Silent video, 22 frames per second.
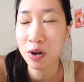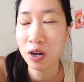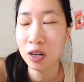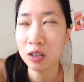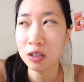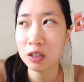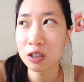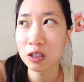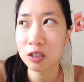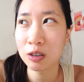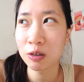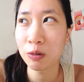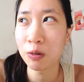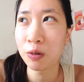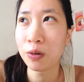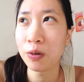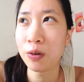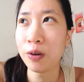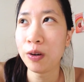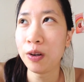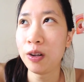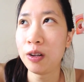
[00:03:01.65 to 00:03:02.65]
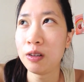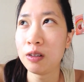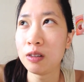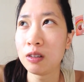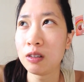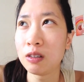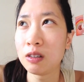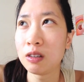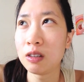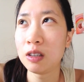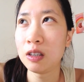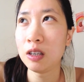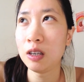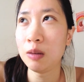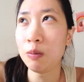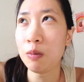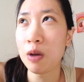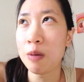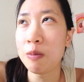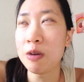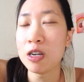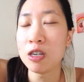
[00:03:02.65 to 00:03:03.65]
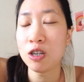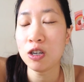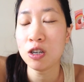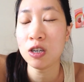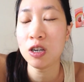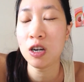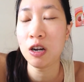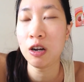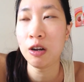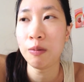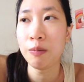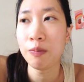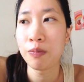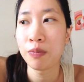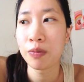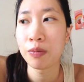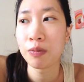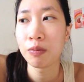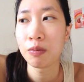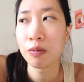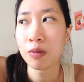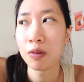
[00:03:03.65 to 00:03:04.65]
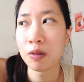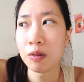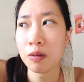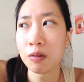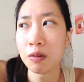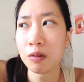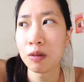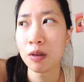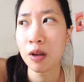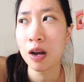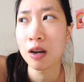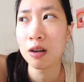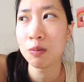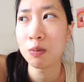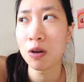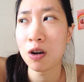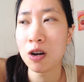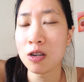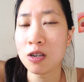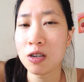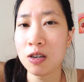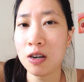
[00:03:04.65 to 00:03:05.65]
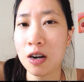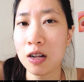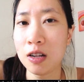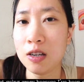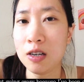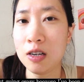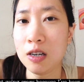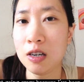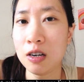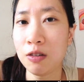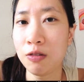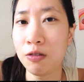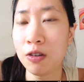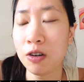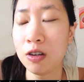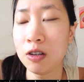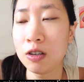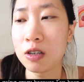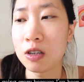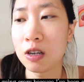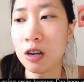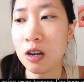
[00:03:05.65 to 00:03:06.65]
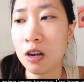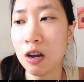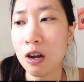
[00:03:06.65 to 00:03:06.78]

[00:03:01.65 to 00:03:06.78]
much, or maybe it's just him, like personality difference.